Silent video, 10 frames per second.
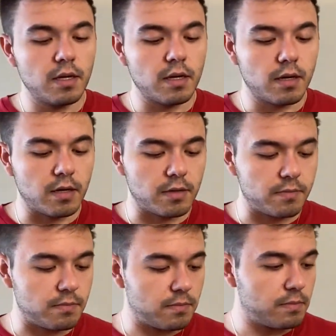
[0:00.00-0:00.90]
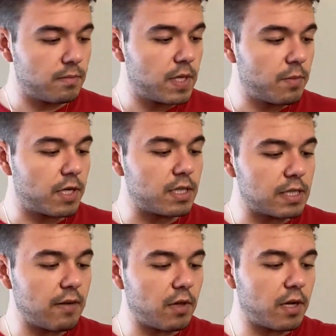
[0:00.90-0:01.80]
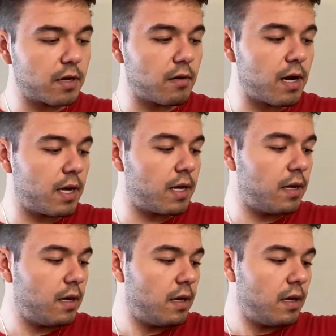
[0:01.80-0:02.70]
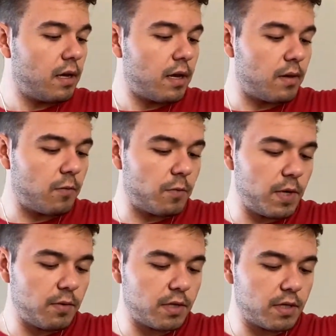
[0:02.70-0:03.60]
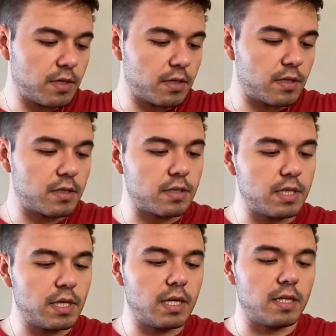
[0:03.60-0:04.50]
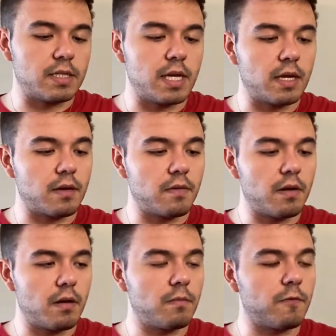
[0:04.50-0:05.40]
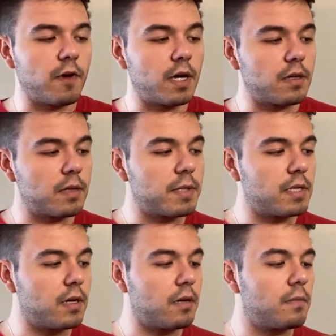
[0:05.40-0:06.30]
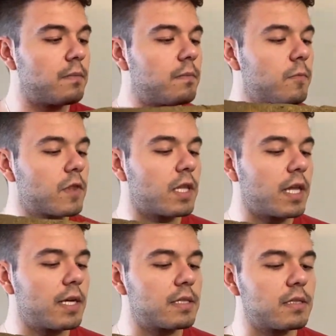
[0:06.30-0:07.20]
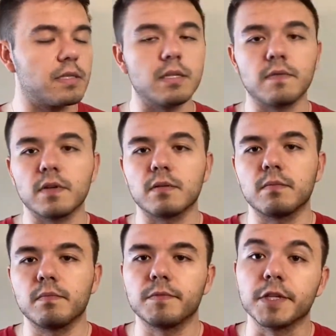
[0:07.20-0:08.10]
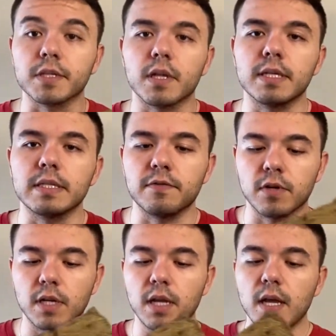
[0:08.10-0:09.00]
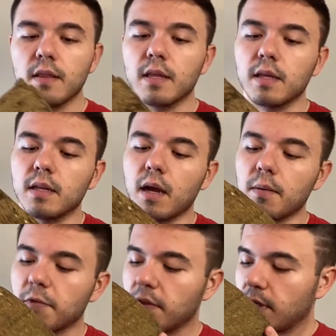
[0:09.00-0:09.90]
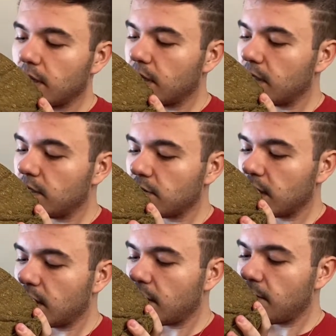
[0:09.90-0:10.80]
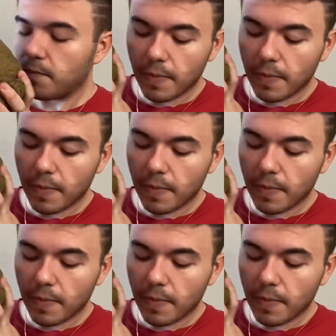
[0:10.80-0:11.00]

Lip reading: But it does have a lot of gray, and we'll be able to see it in the tank finally with the lights and see if it looks a lot different than I'm thinking it is right now.